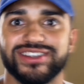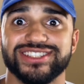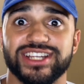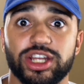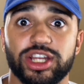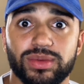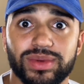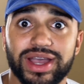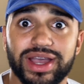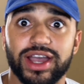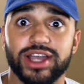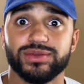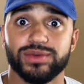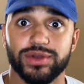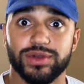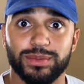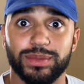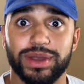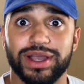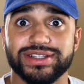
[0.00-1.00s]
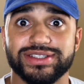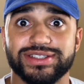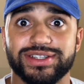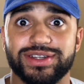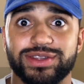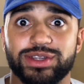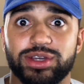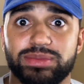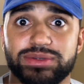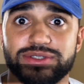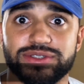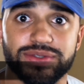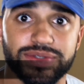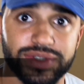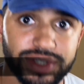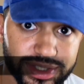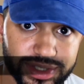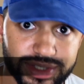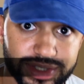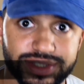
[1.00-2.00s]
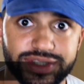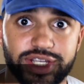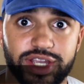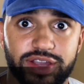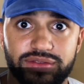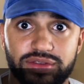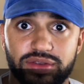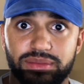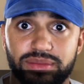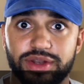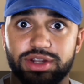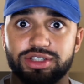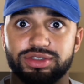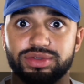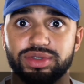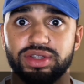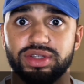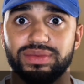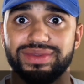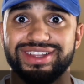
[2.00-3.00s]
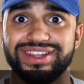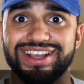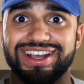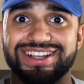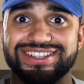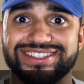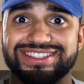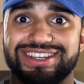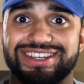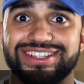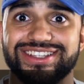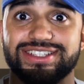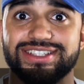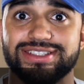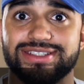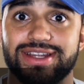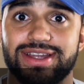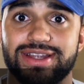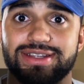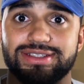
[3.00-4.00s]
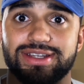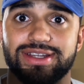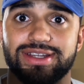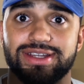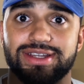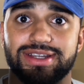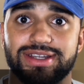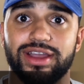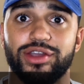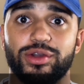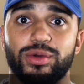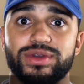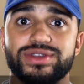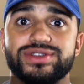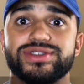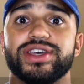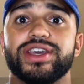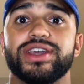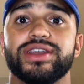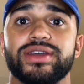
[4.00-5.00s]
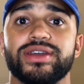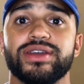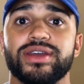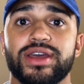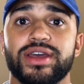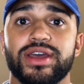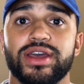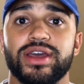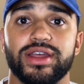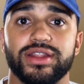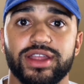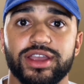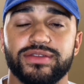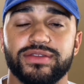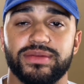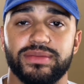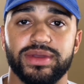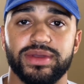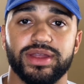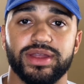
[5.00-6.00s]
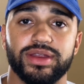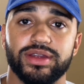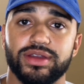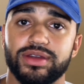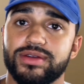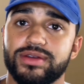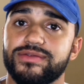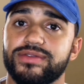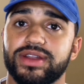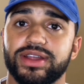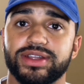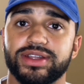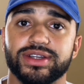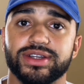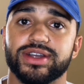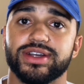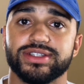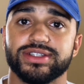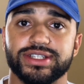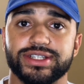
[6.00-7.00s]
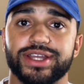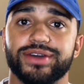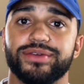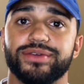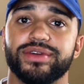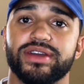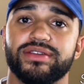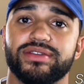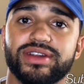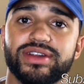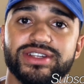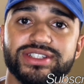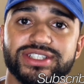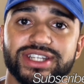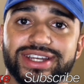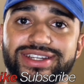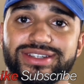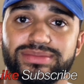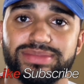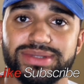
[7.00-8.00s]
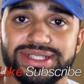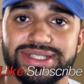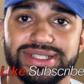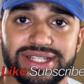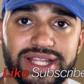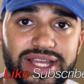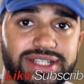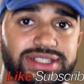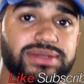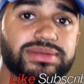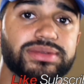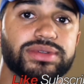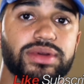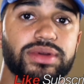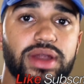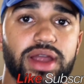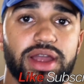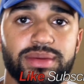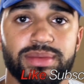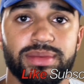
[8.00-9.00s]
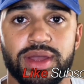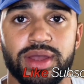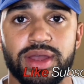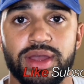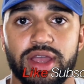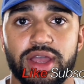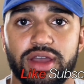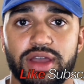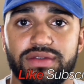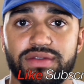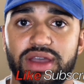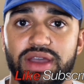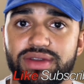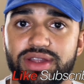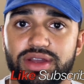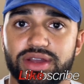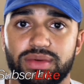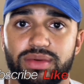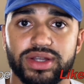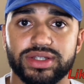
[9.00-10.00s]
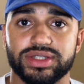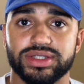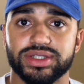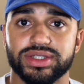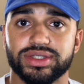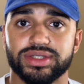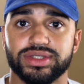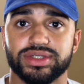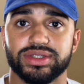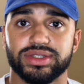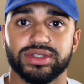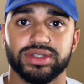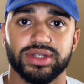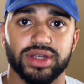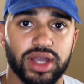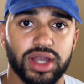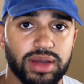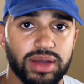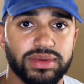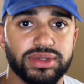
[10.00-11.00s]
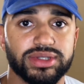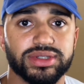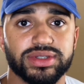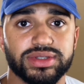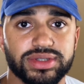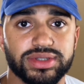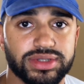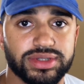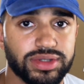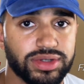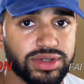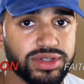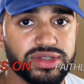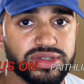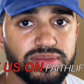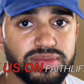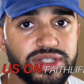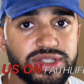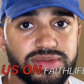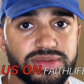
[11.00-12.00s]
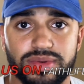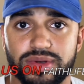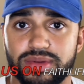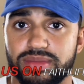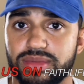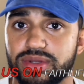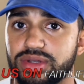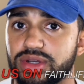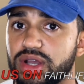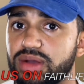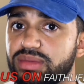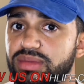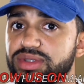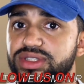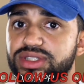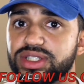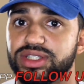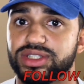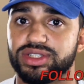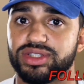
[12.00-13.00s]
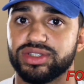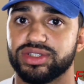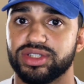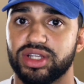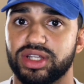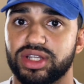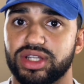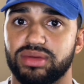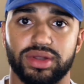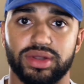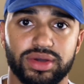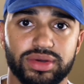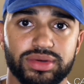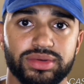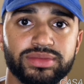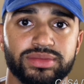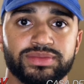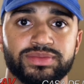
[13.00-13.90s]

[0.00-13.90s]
Shalom, guys. Welcome back to another episode here at YASHAV Ministries with Casa de Israel. Like I always say, thank you for being here. If you like the content that we have on our channel, please like, subscribe. If you have any questions, comments, concerns, please put them in the comment section down below.